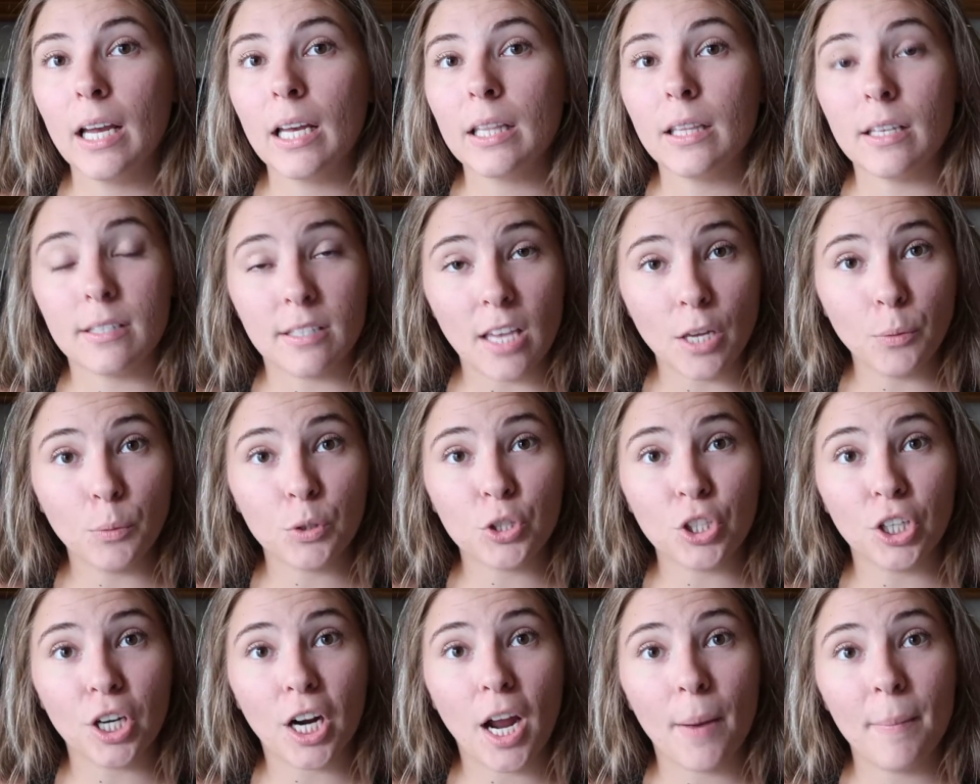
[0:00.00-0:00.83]
The sun
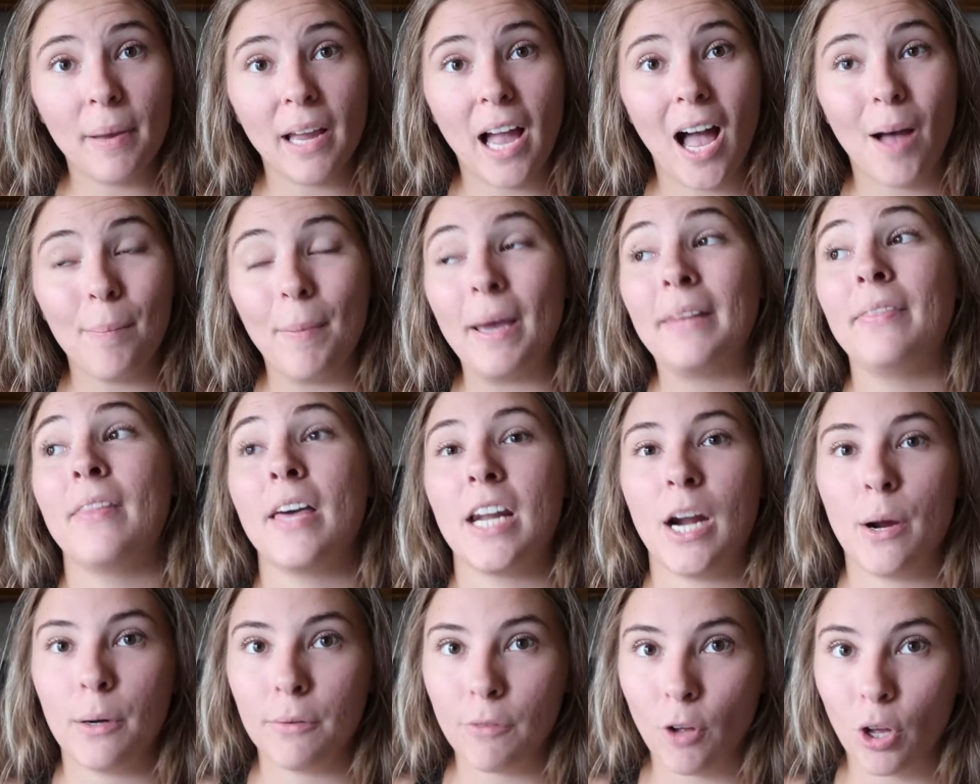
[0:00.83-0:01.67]
would start coming up and
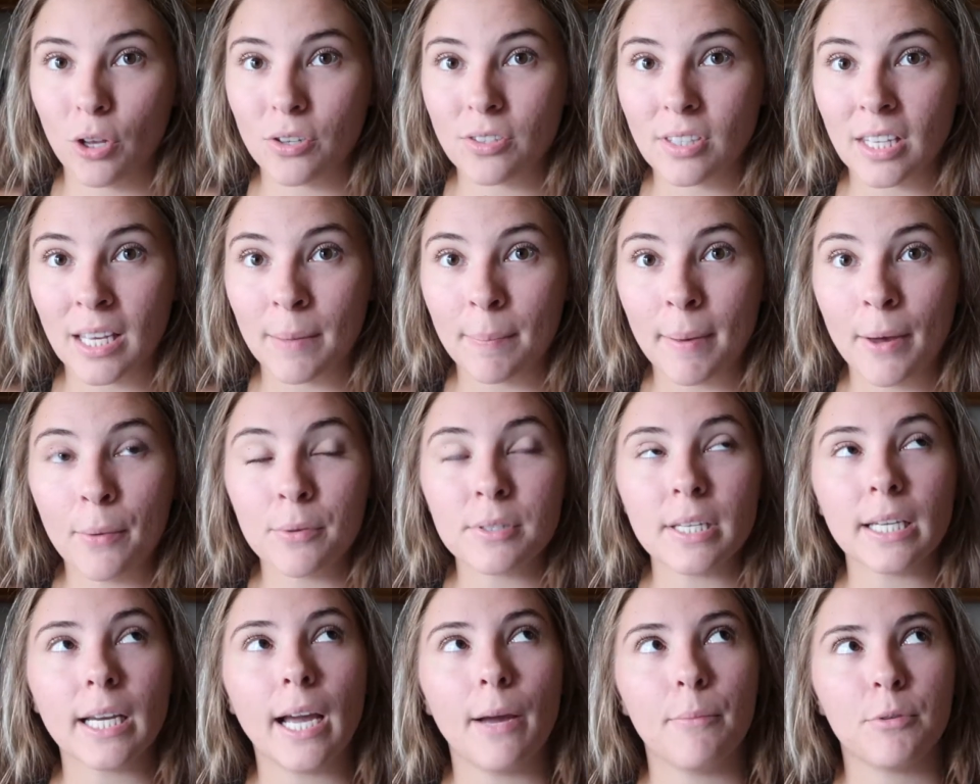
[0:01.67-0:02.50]
then I would fall asleep. It
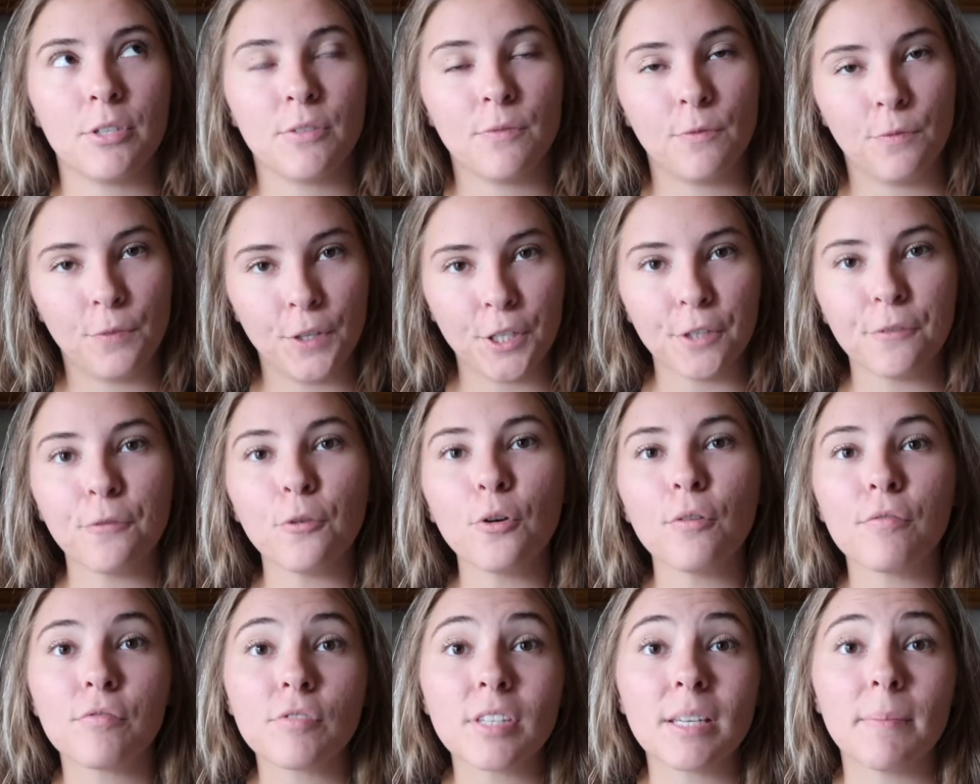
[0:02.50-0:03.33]
was like I was
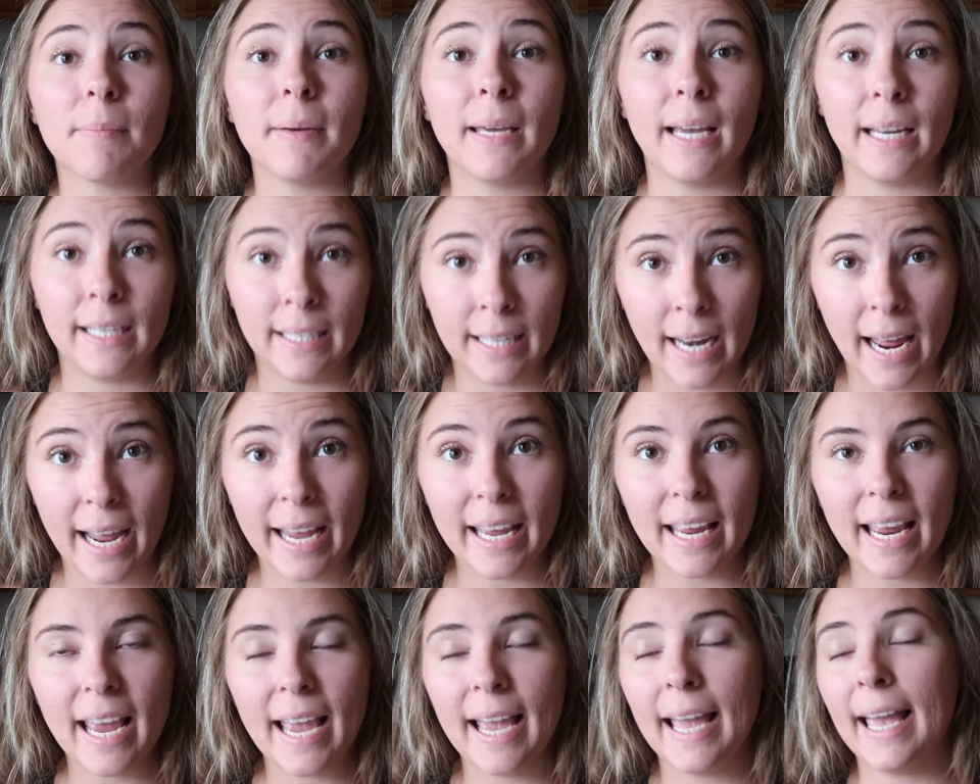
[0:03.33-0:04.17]
fearful of sleeping at
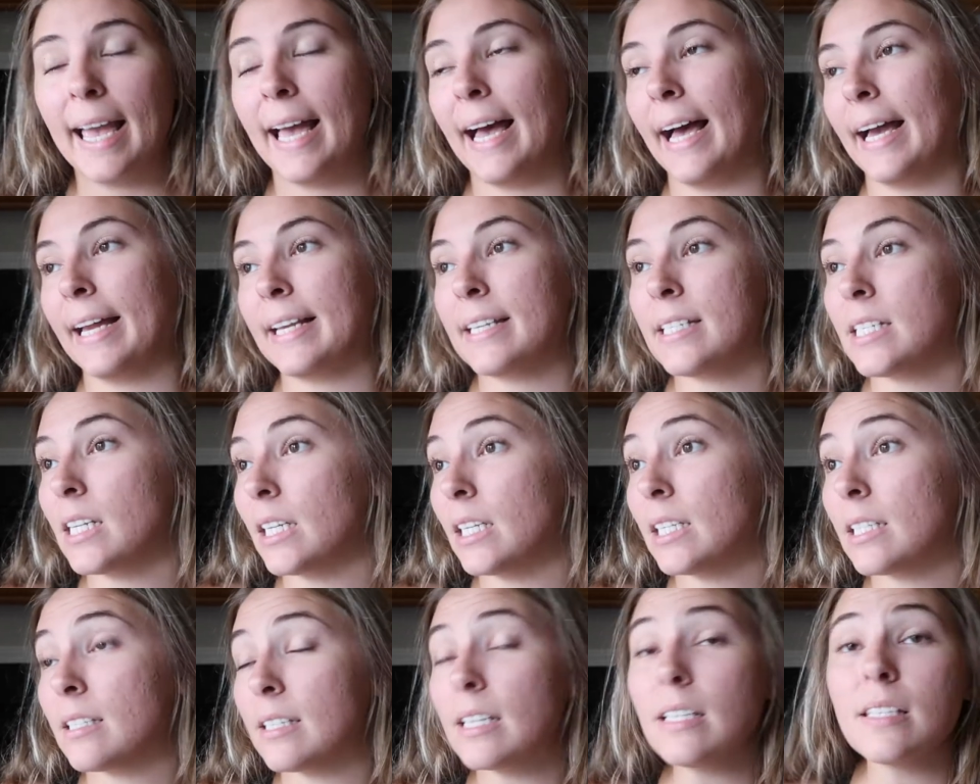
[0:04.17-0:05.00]
night. And
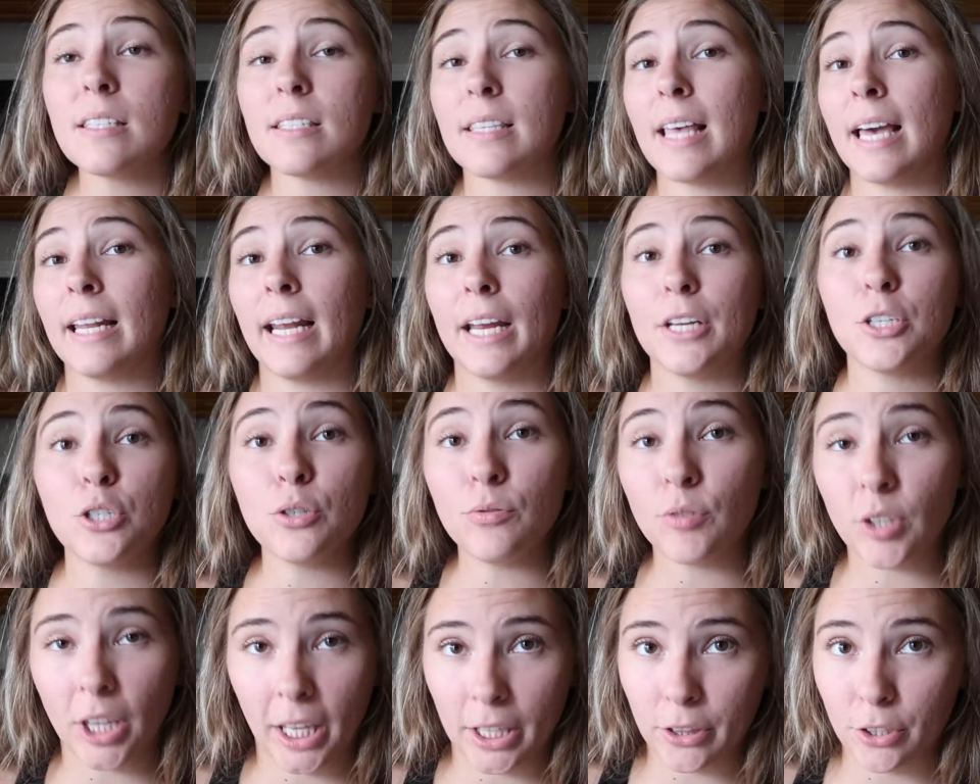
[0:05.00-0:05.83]
since then, I
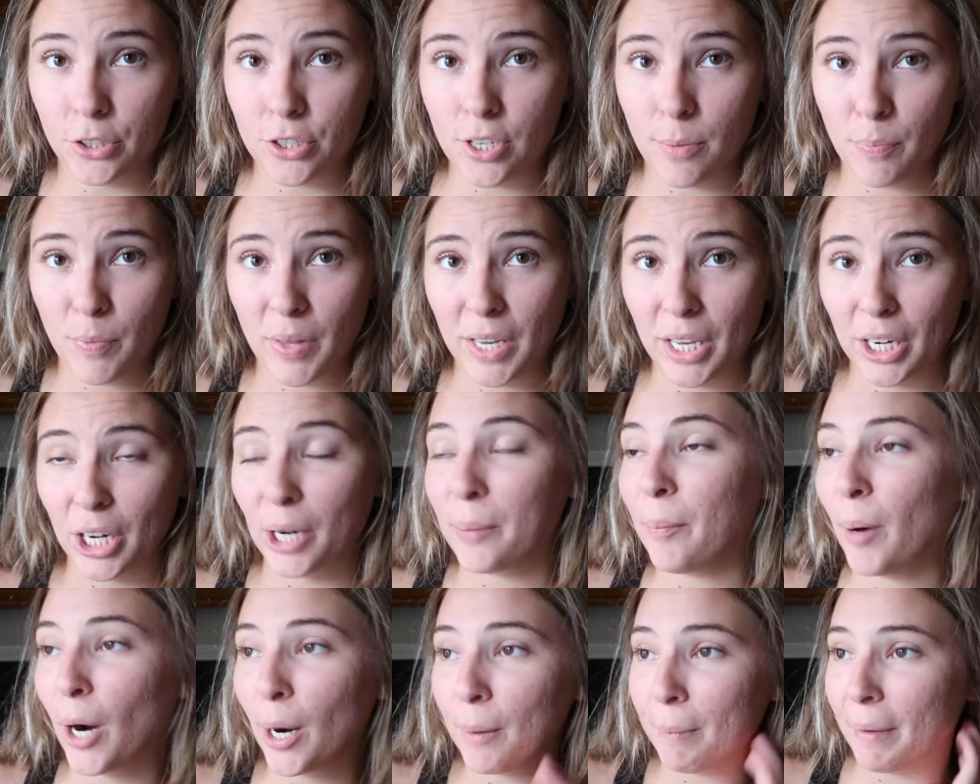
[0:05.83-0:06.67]
do feel like there's something in our
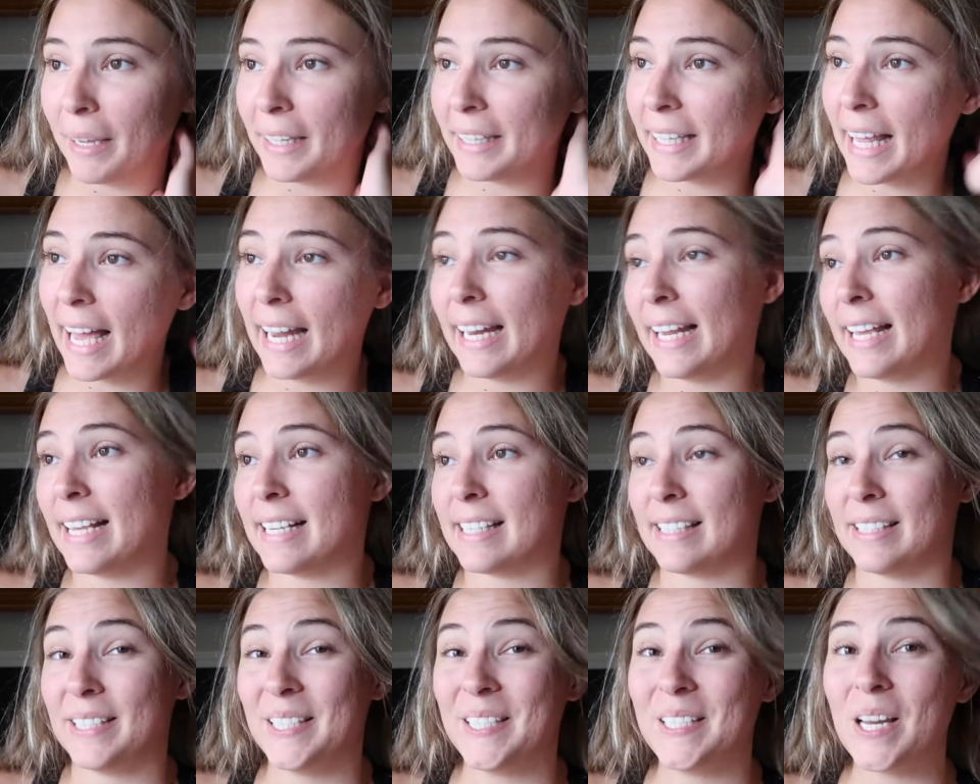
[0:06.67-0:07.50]
apartment that
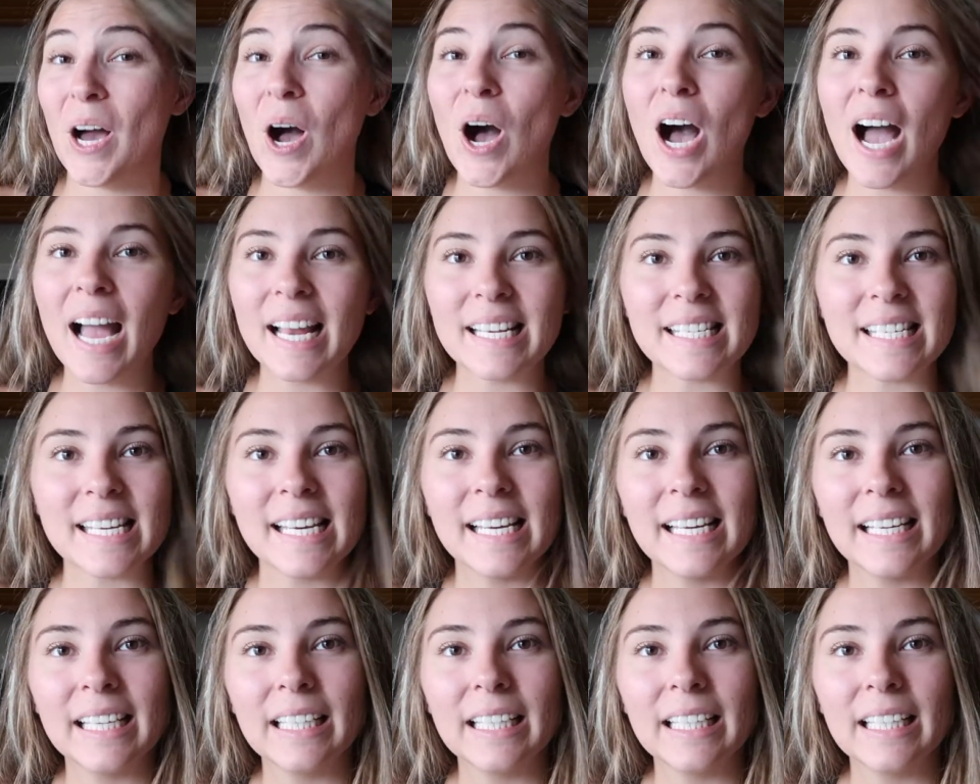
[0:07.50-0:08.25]
is not,